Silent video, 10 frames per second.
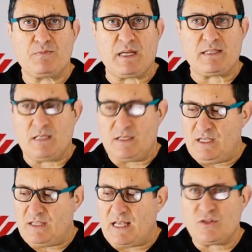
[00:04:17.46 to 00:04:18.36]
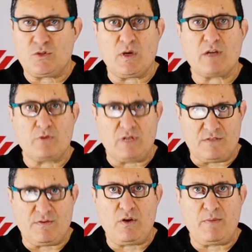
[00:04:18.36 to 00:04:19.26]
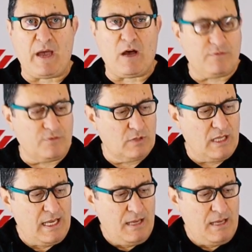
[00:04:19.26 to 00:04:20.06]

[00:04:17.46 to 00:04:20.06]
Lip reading: But 6,200 is very powerful,